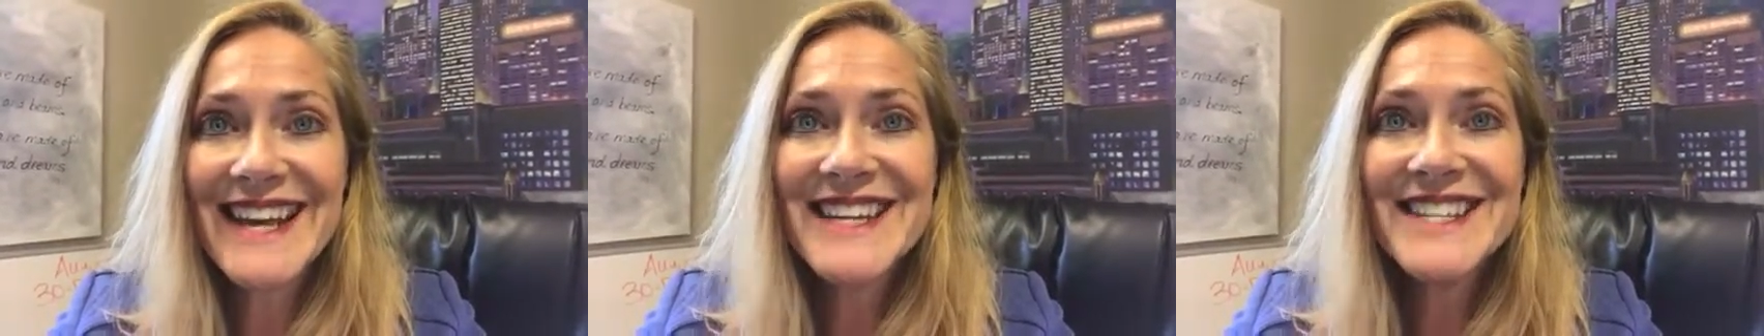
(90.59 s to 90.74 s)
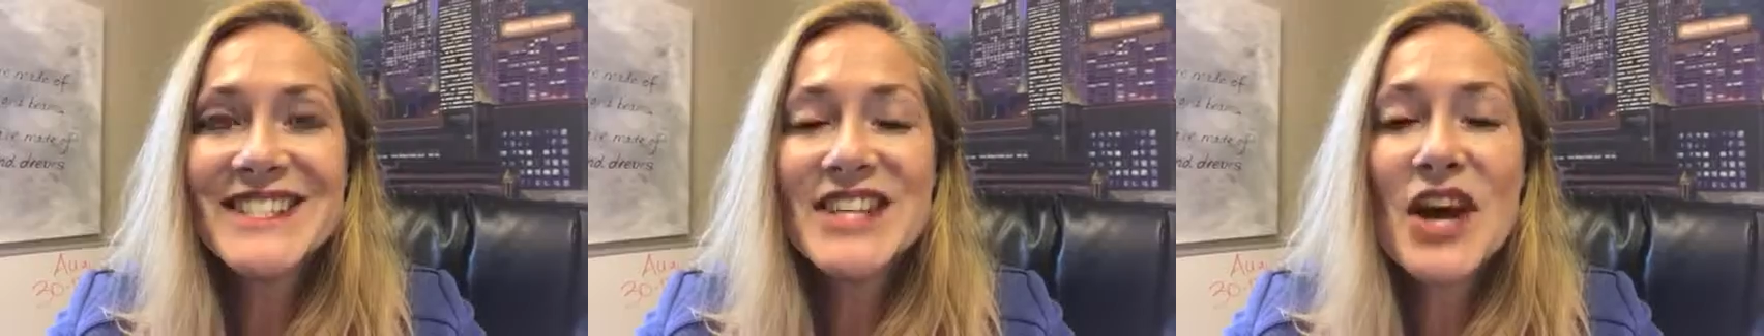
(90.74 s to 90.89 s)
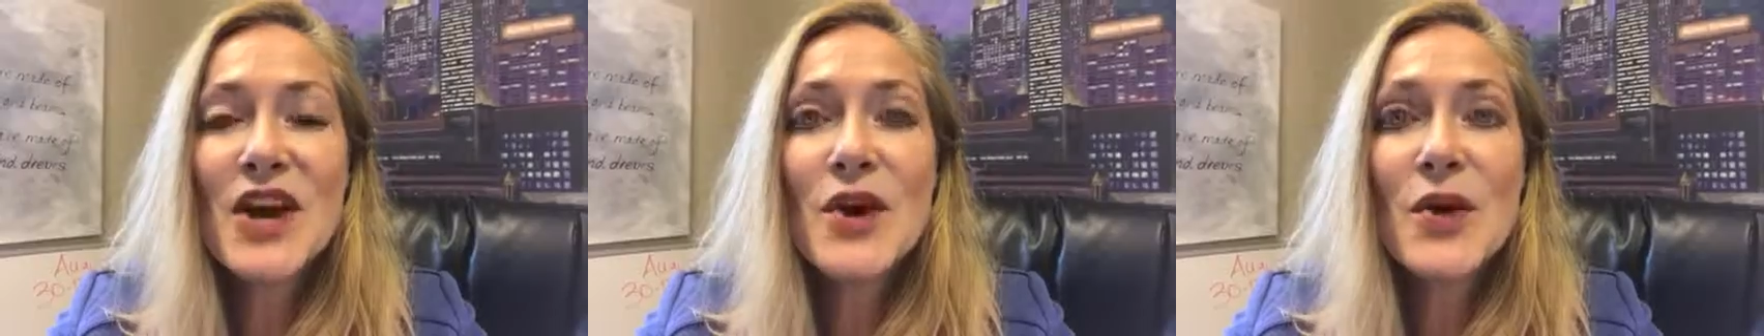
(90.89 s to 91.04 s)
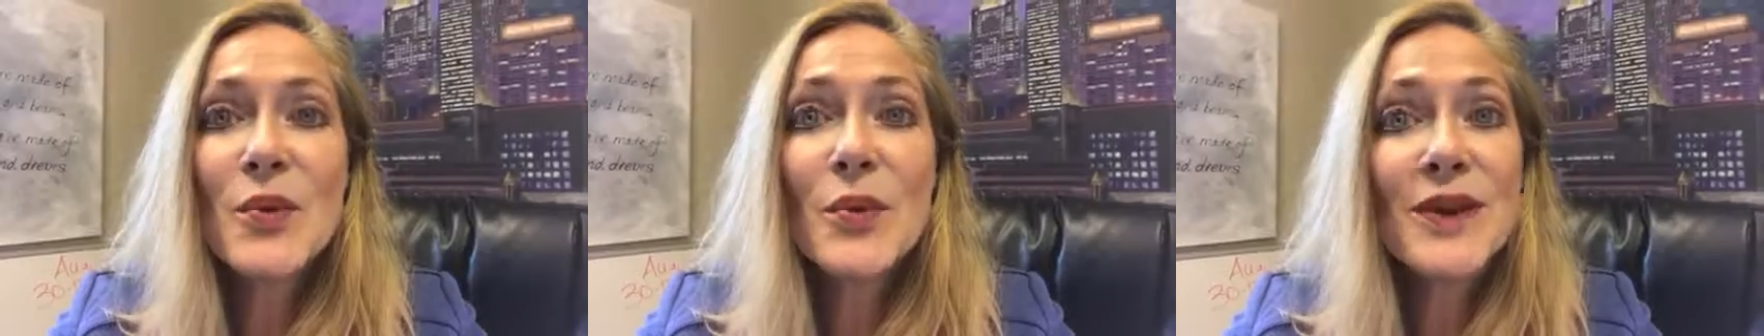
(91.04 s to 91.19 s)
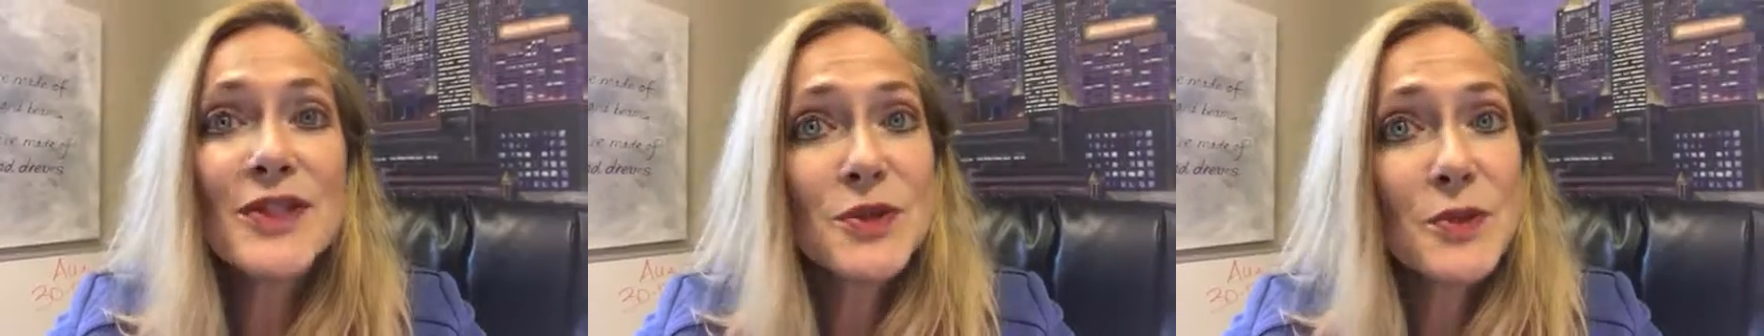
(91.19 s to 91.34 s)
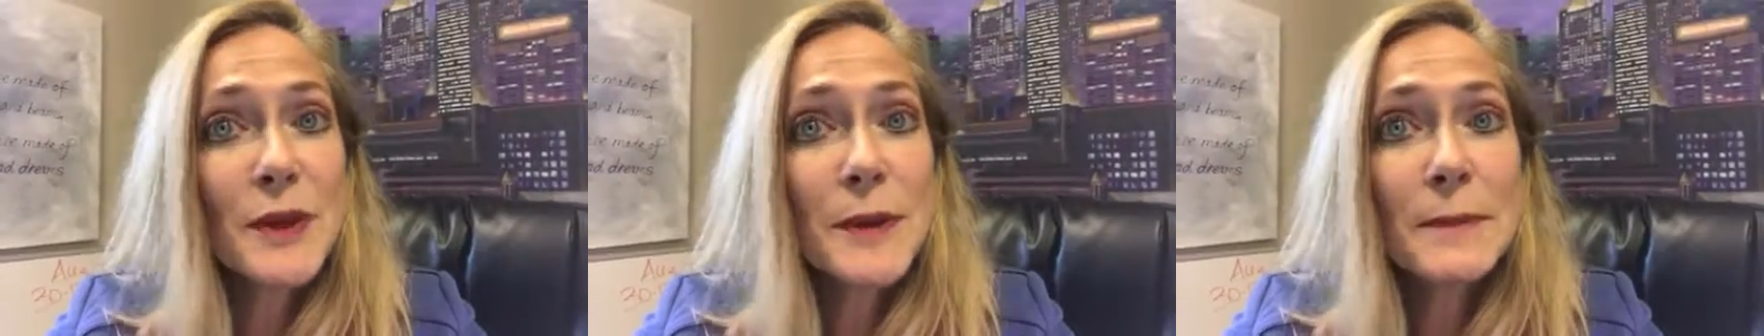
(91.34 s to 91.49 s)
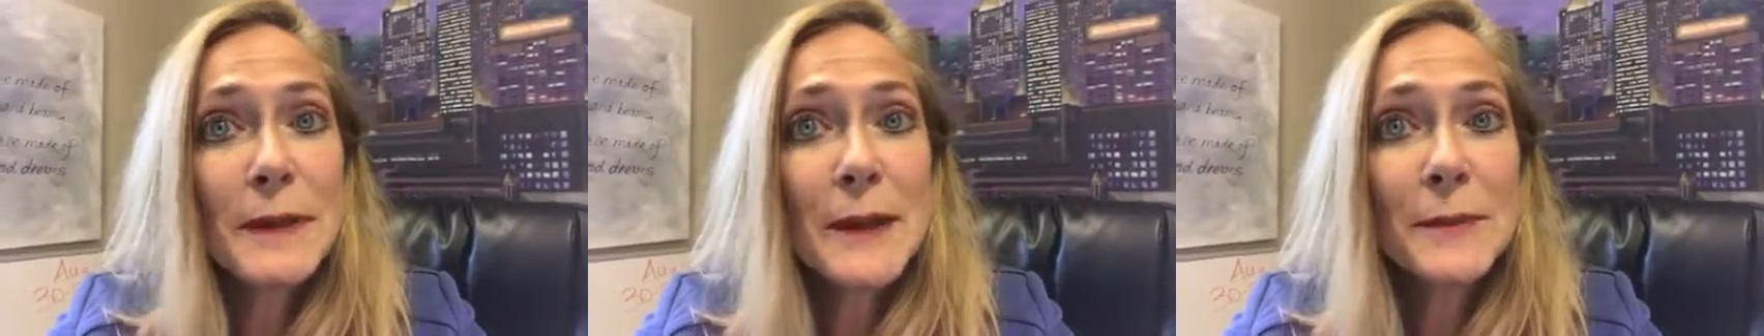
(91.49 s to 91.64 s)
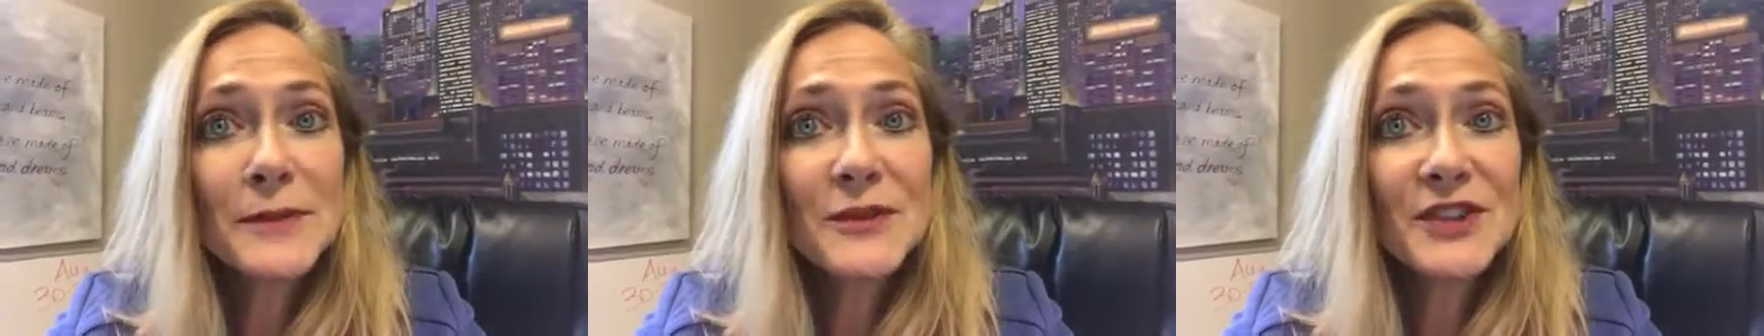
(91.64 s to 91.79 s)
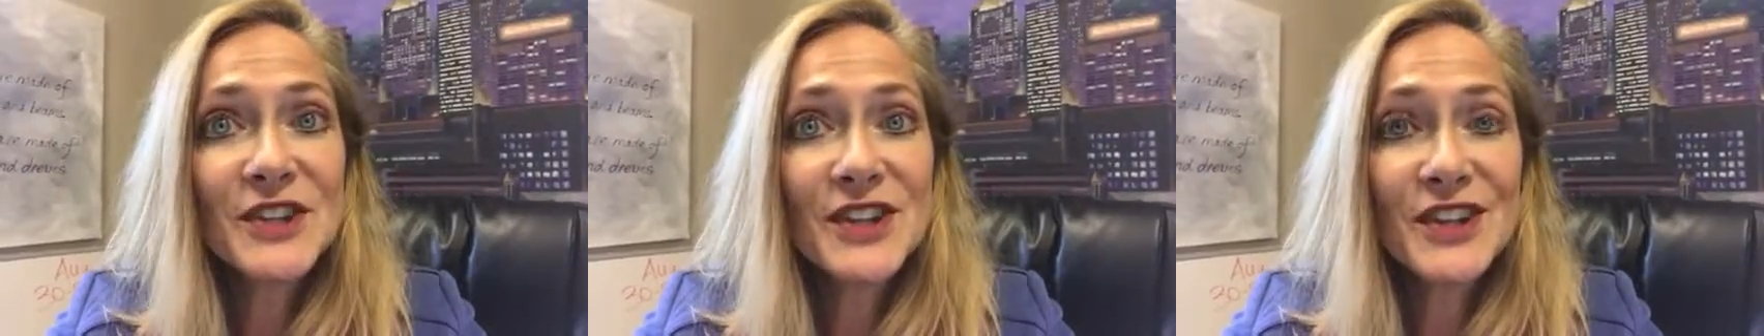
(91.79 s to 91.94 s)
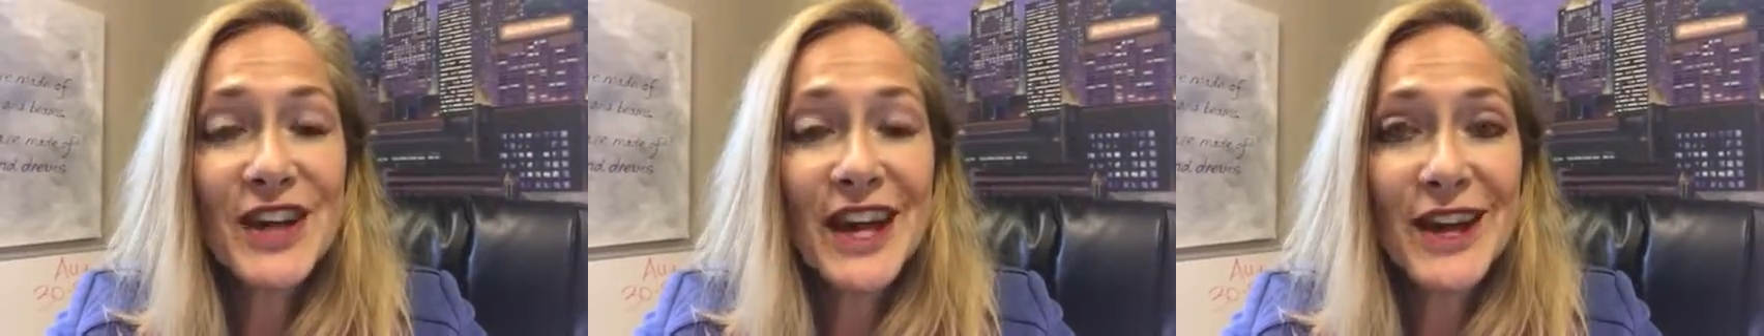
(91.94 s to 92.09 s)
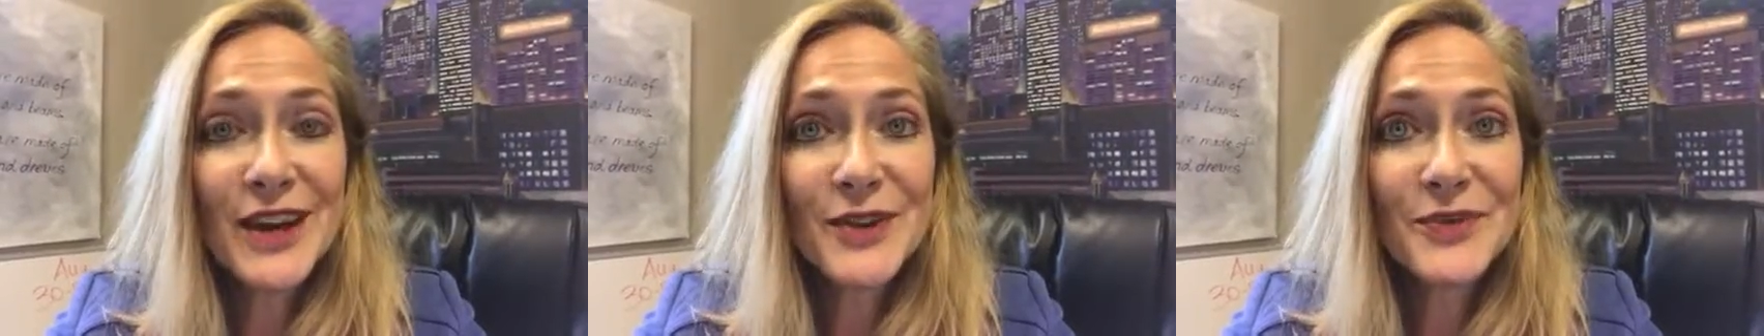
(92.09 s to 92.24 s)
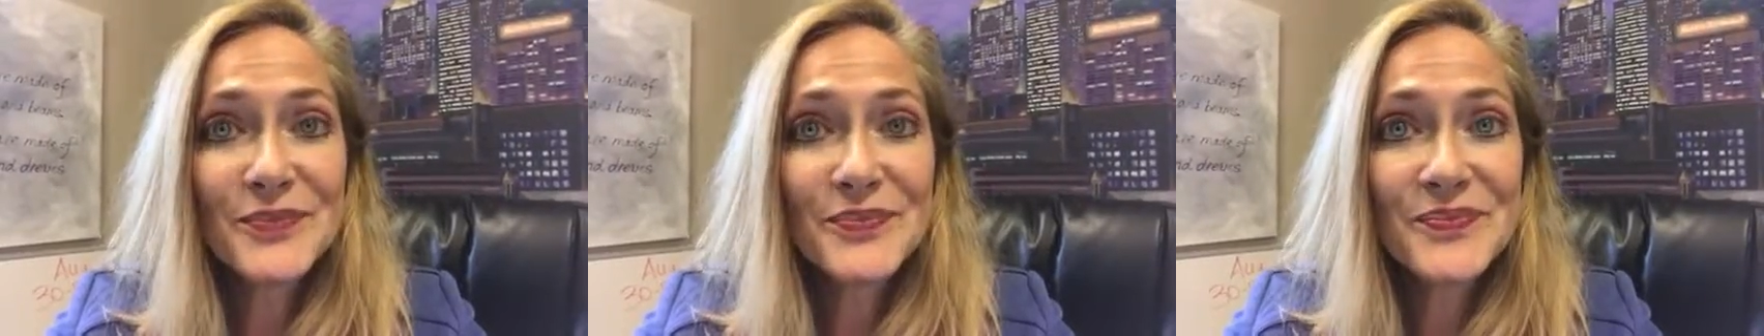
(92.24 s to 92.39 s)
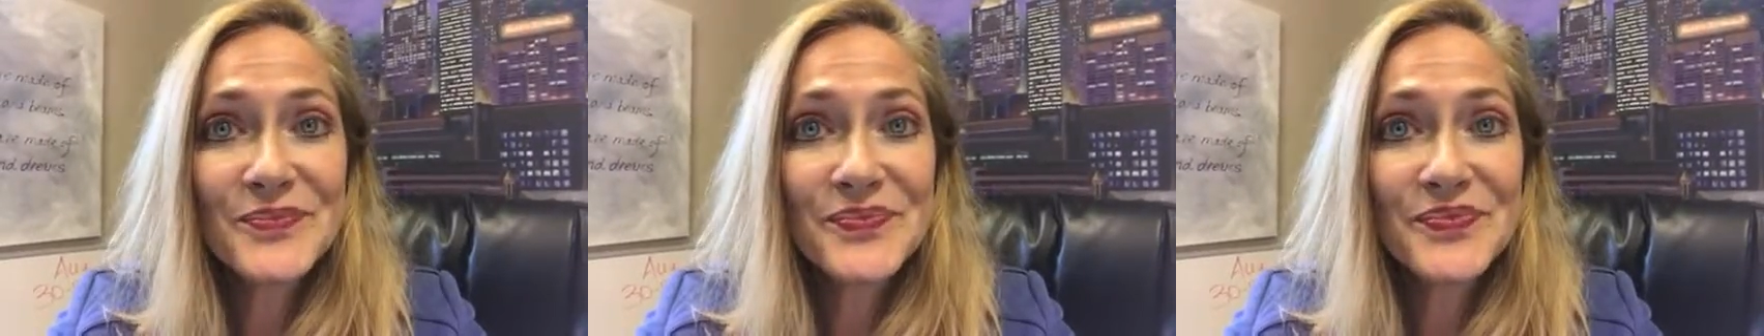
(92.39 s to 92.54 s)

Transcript: So what three people do you know?